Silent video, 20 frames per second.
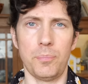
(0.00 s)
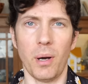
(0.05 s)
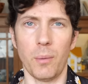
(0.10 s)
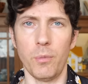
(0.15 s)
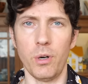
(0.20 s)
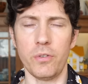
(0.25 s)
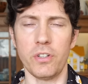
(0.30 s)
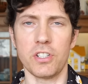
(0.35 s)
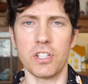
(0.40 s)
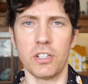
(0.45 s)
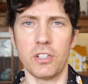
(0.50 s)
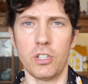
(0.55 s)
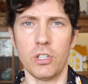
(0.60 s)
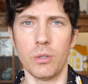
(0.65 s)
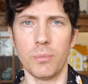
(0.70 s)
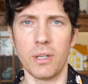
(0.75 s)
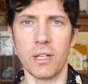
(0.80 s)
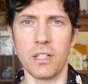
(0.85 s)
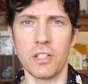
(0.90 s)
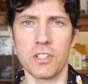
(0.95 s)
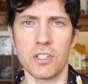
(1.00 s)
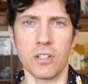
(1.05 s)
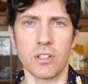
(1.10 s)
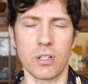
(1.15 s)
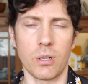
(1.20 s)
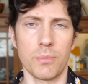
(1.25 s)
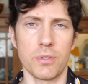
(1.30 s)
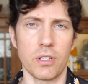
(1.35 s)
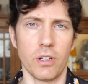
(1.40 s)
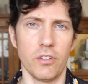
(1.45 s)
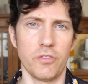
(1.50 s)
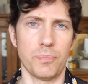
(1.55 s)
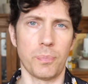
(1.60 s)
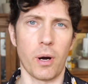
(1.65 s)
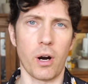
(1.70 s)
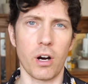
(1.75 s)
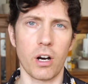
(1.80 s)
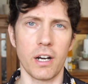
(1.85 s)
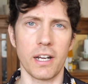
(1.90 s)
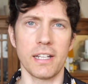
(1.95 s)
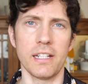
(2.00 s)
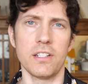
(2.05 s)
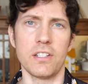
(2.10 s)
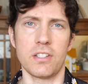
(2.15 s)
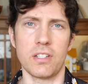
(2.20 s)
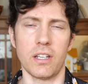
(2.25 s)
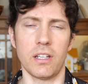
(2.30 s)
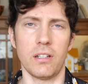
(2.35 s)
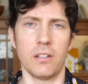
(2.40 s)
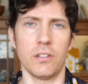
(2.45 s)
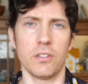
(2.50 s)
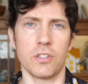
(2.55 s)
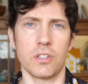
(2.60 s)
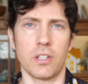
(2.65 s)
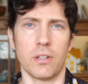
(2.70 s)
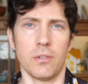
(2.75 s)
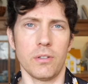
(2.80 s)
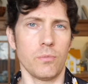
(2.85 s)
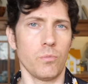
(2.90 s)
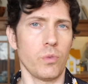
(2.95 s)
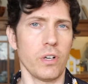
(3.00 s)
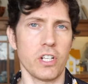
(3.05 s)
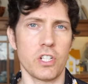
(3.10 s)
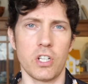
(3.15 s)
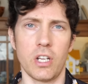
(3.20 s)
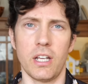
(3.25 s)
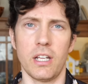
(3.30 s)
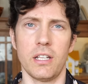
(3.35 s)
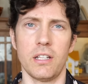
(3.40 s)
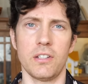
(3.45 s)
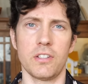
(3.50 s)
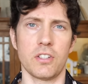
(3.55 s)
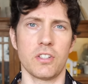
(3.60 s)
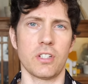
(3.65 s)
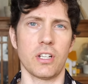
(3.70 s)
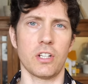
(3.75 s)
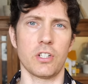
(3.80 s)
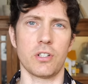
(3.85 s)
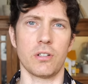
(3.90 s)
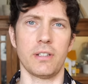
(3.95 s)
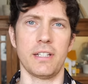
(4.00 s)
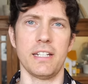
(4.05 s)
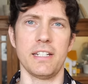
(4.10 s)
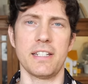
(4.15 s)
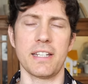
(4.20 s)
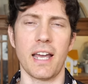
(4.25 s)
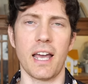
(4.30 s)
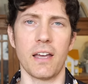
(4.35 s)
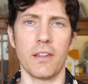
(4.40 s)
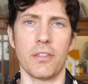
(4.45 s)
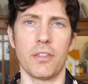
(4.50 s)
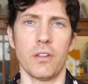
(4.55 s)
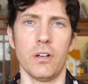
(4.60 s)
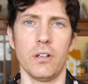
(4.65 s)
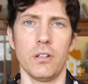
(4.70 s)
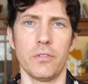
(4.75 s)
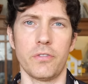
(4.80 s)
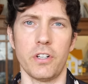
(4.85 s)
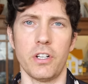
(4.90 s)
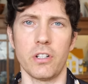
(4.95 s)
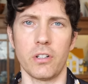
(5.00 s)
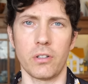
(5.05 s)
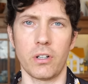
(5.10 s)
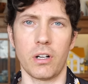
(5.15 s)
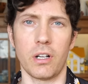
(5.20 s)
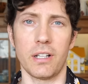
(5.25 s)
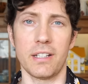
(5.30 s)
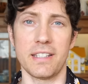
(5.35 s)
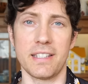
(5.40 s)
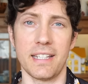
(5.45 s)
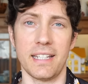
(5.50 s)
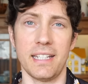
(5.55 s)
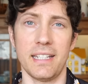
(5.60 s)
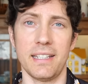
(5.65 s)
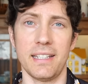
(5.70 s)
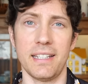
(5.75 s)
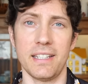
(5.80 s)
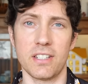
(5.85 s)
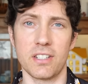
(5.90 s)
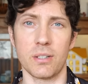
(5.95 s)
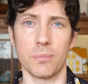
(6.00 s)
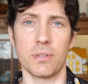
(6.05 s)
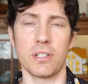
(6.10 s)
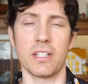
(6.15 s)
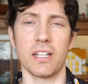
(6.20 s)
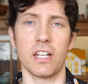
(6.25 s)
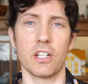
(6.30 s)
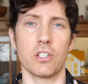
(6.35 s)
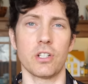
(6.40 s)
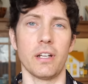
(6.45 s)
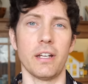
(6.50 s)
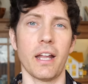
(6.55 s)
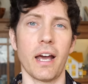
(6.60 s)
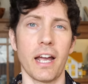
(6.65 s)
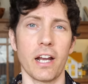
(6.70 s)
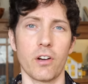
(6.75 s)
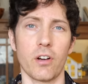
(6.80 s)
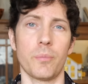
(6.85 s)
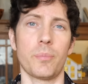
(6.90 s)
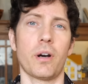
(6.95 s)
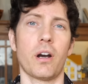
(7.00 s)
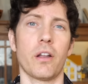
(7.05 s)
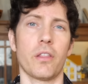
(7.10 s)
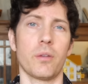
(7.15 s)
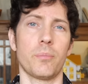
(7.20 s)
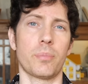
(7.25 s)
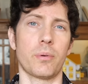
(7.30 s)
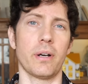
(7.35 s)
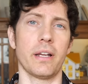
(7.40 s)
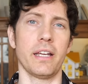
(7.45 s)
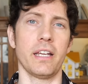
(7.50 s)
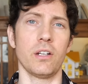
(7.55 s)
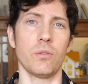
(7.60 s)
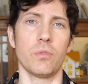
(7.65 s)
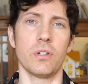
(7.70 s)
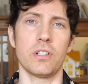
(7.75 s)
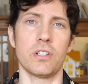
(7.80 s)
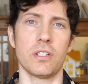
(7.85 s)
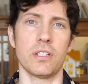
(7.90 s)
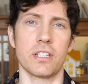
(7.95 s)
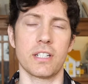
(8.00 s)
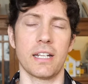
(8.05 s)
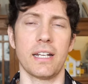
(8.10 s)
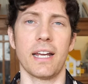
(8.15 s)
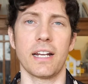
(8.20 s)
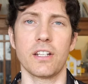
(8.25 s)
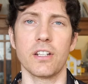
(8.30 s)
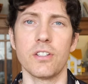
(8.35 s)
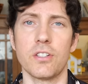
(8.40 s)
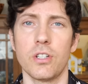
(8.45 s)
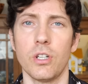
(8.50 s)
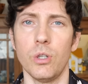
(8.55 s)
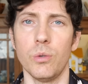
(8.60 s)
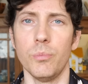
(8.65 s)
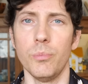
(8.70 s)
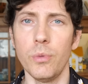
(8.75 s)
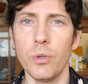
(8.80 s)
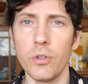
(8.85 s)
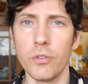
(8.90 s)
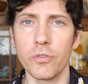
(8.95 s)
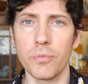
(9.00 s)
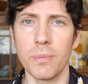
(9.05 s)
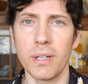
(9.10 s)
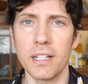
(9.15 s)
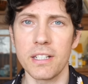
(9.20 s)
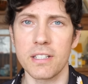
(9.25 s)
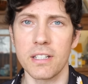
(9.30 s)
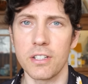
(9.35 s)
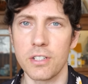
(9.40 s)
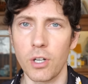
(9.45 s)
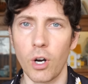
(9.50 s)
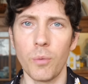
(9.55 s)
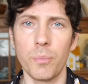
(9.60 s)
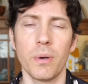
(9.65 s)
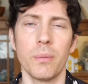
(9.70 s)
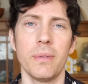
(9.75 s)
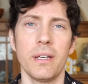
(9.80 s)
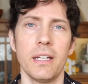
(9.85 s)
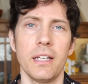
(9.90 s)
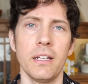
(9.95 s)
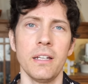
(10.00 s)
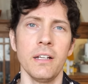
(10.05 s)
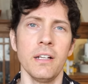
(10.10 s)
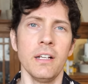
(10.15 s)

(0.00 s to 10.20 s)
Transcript: But moving to humans, in terms of Parkinson's, which is essentially death of neurons in the substantia nigra part of the brain, which is connected to movement and dopamine.